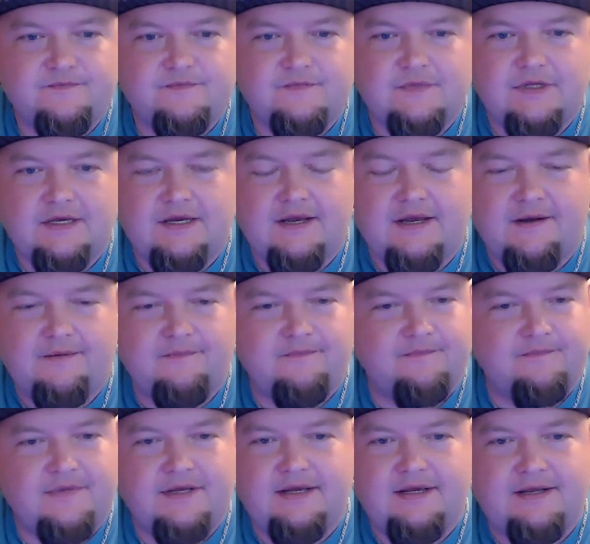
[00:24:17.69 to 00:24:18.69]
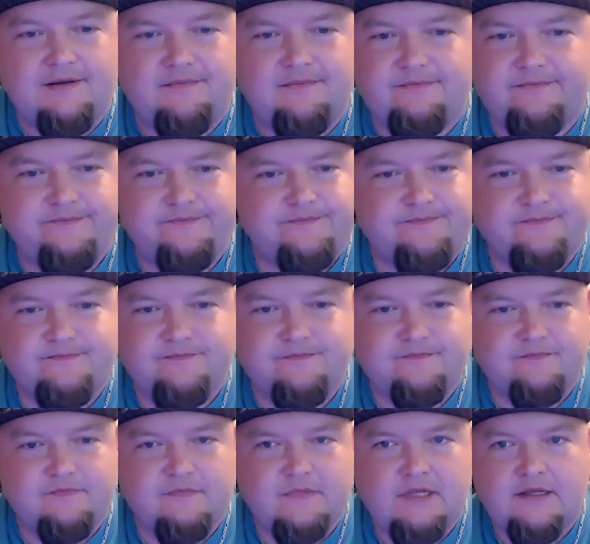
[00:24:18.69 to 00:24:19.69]
Yeah, man.
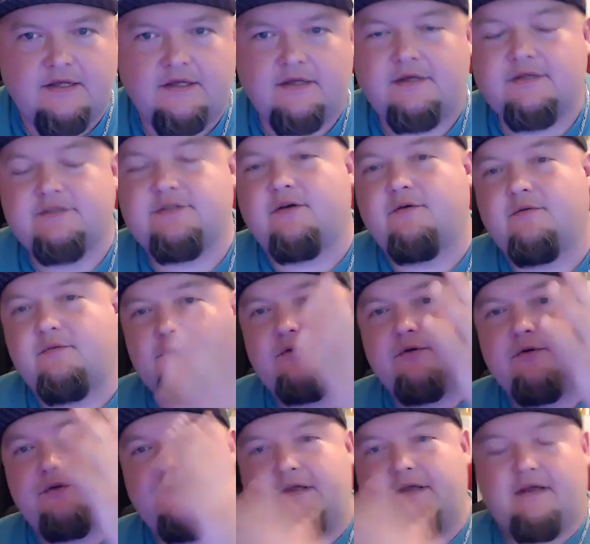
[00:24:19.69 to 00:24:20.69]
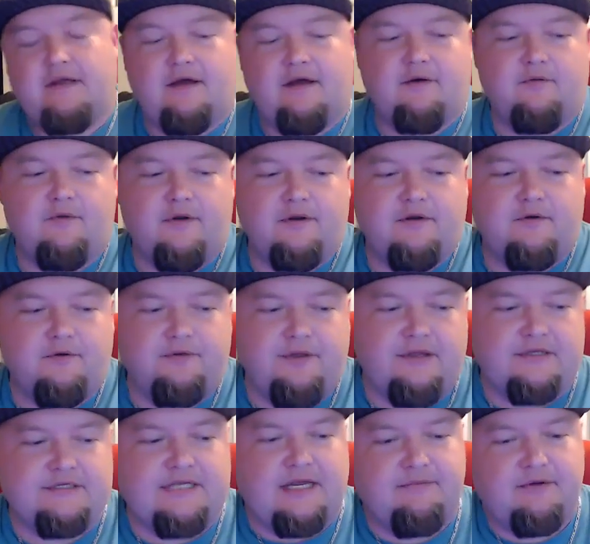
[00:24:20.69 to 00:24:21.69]
So cool thing. Uh, one cool thing
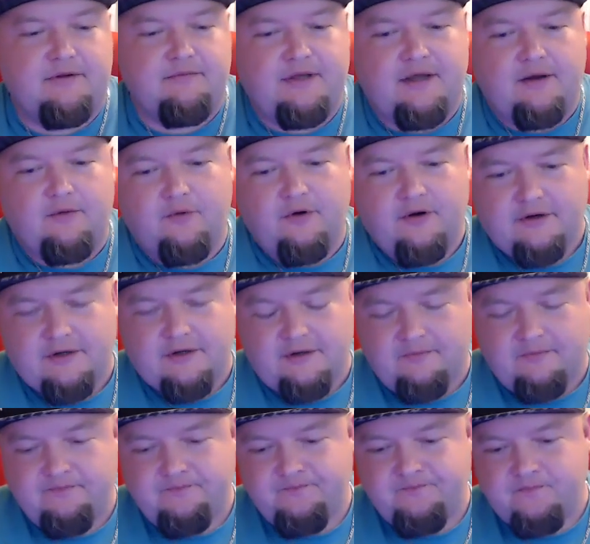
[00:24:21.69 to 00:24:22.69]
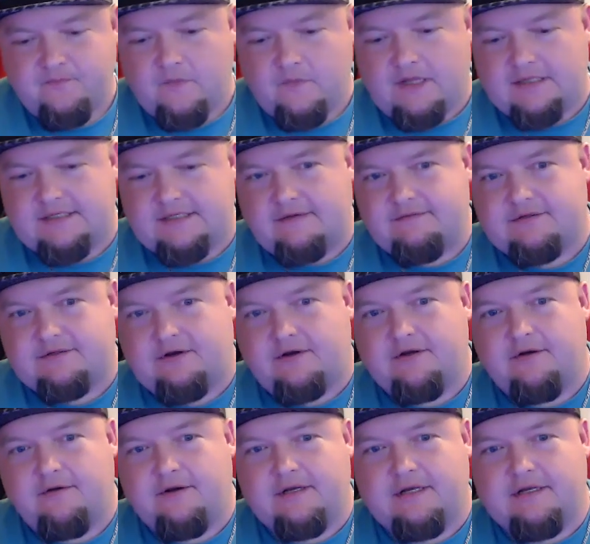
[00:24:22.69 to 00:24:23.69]
that's happened to me at work is I've started
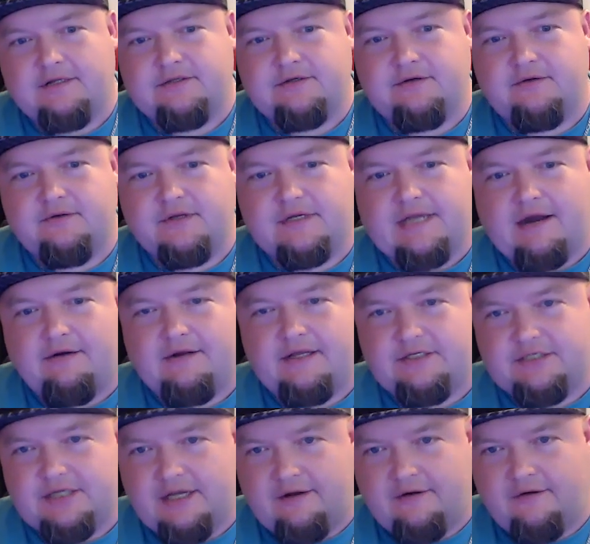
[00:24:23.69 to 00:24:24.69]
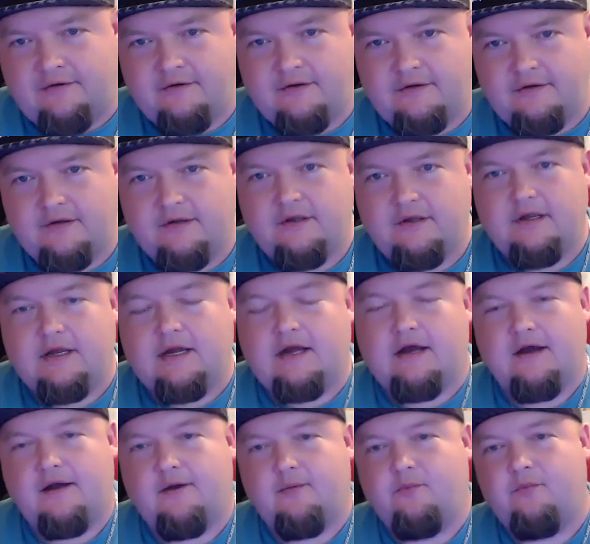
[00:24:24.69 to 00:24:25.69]
going into the county jail,
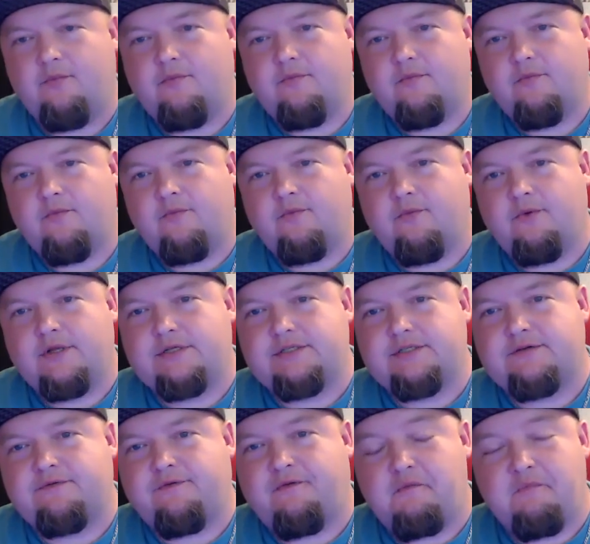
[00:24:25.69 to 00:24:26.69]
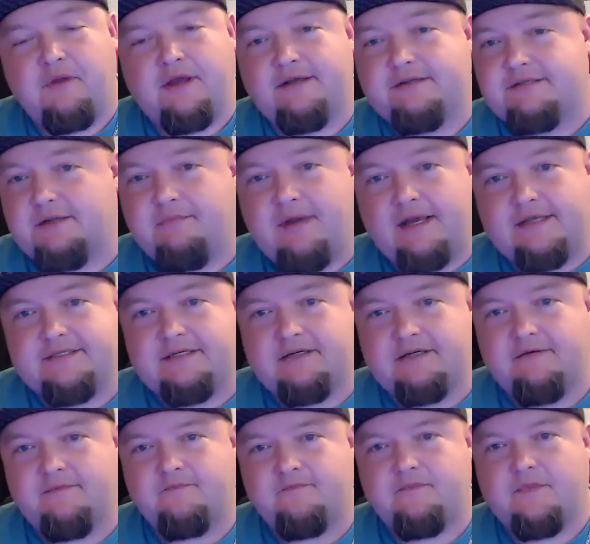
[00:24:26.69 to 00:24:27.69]
um, which for me is
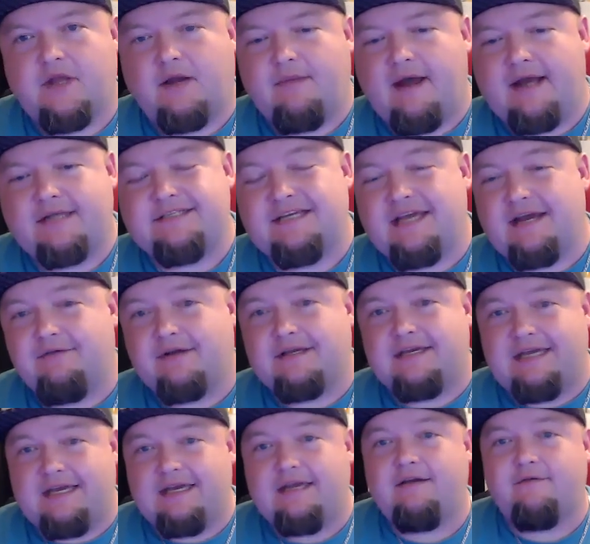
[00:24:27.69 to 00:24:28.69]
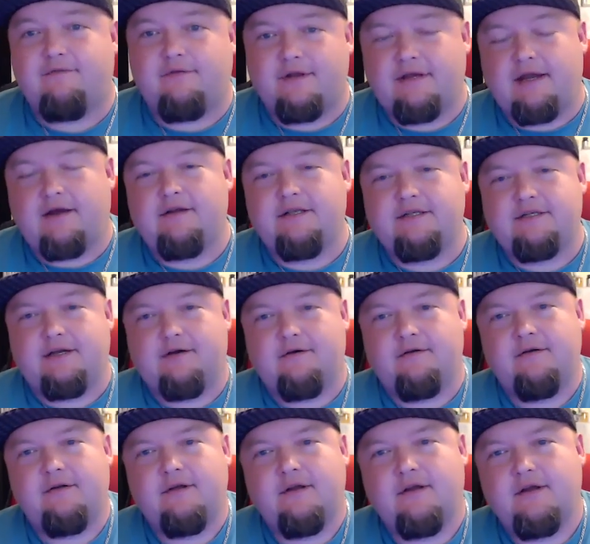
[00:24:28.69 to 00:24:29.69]
amazing. I actually have a key for the county
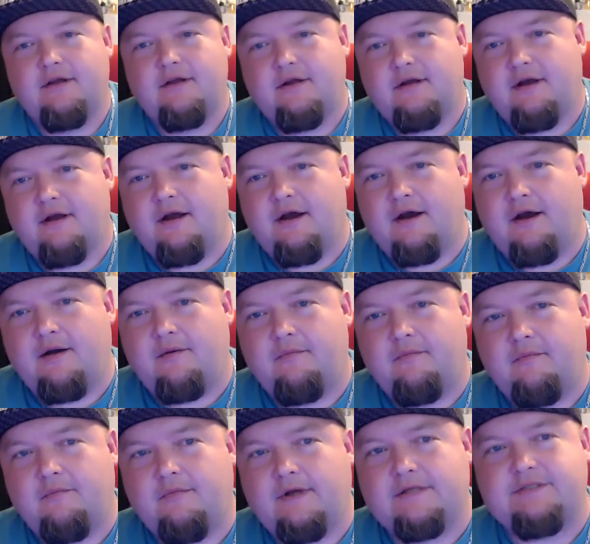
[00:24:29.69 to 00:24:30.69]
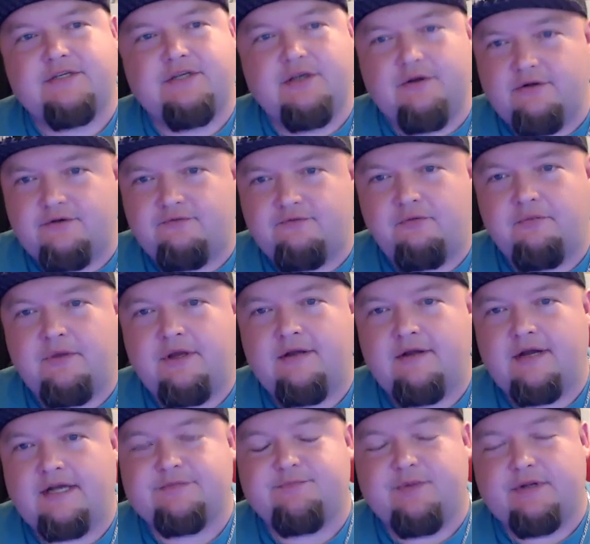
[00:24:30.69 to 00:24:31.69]
jail, um, that's huge for
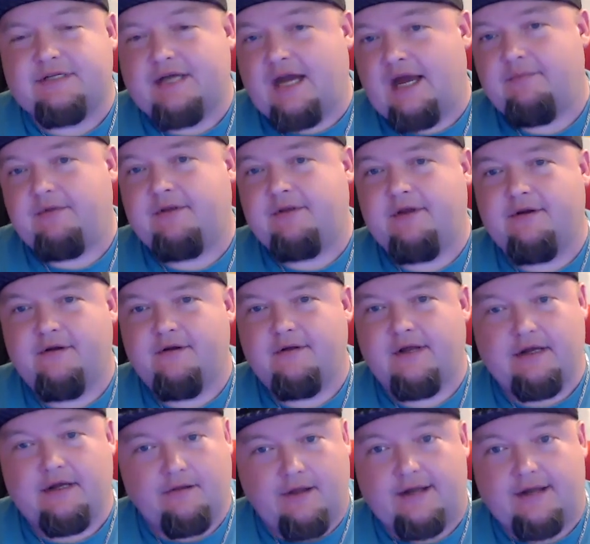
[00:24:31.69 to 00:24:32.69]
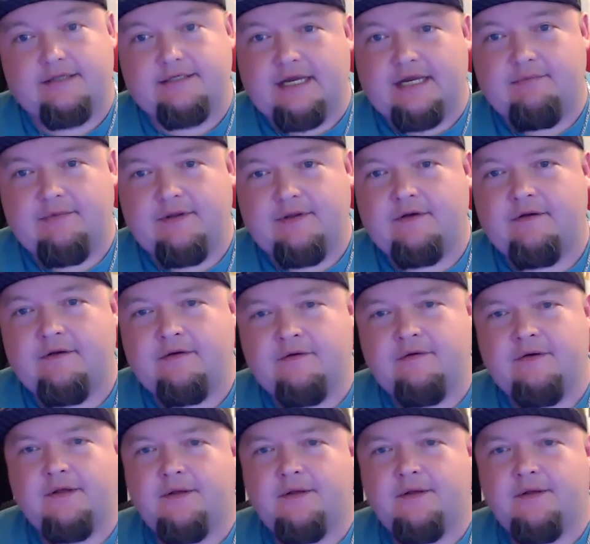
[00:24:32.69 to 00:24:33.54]
me. I spent time in there, like a lot of time in there,